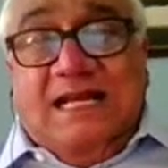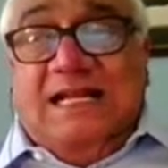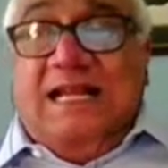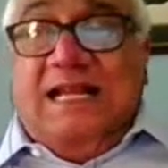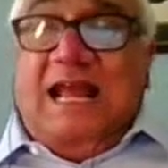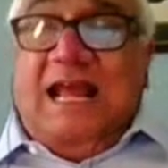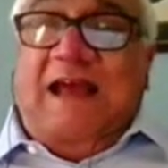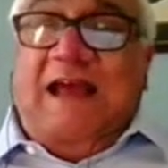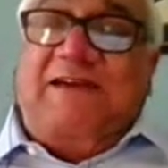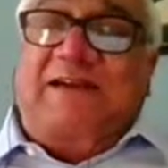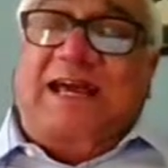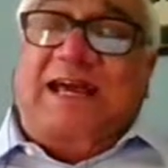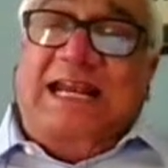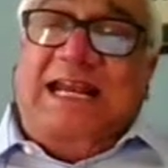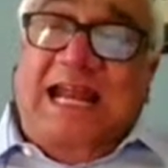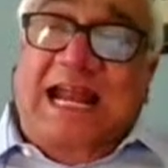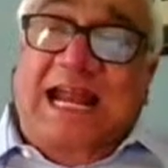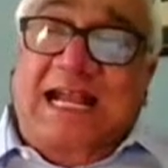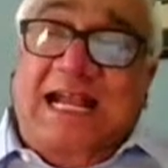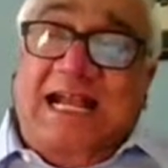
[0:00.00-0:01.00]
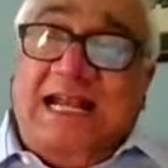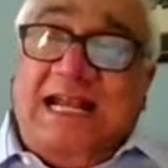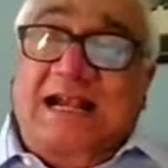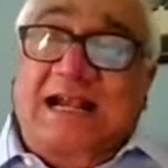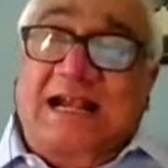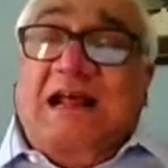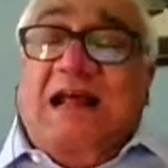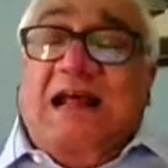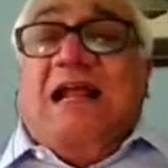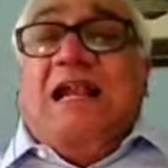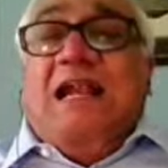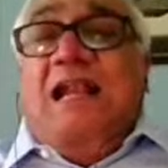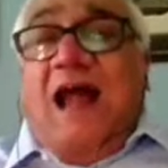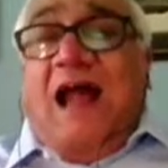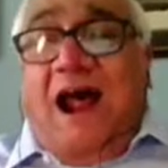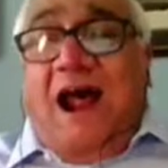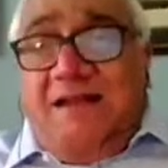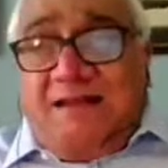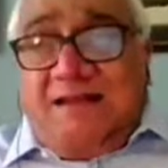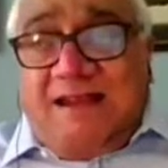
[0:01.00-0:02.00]
They have created
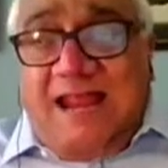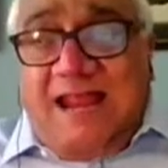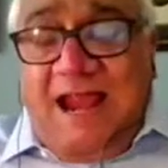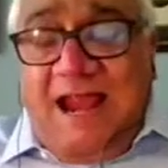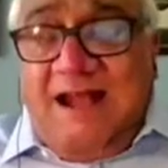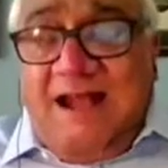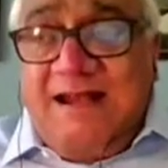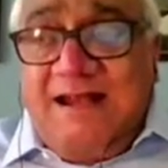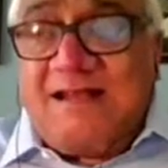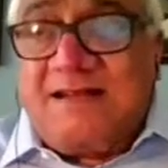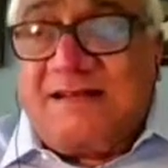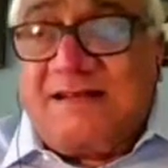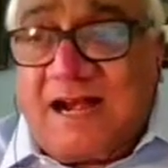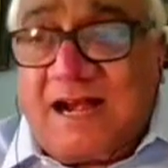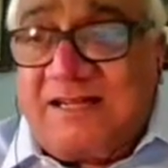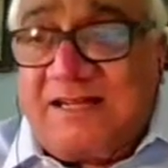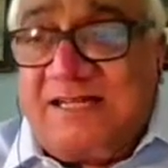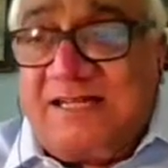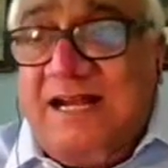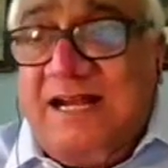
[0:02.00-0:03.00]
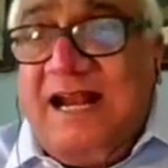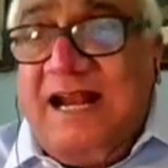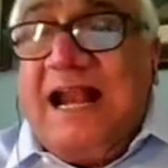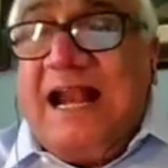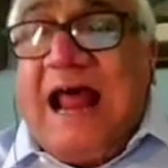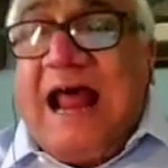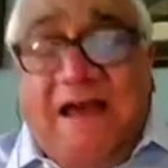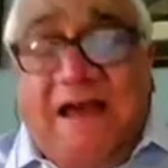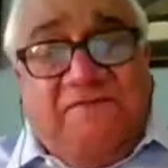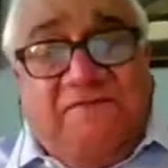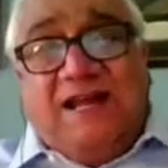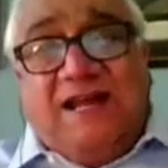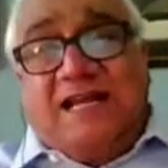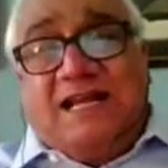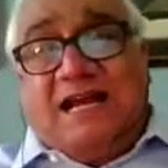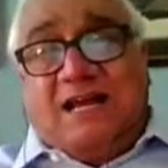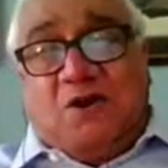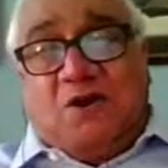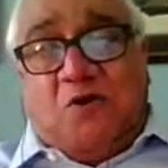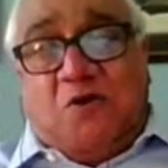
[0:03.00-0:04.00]
large-scale destruction and havoc
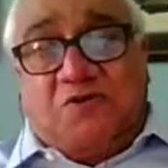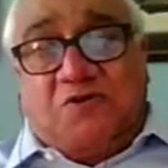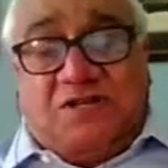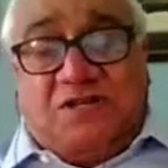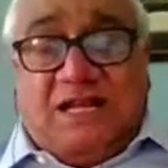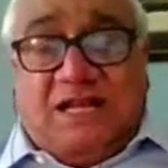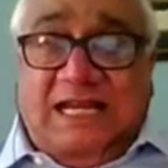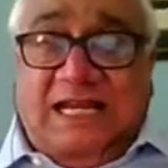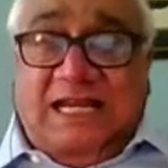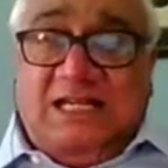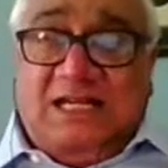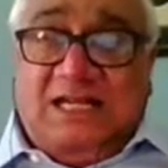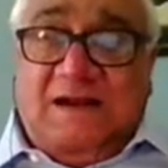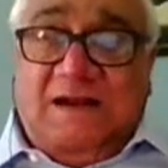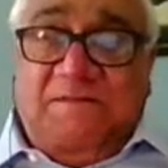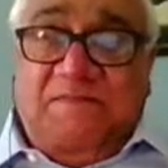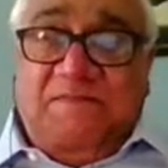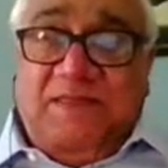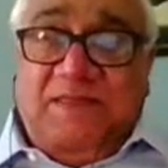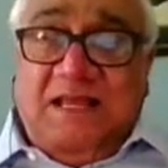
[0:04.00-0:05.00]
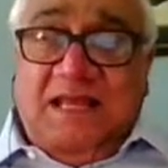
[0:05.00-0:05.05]
across the region.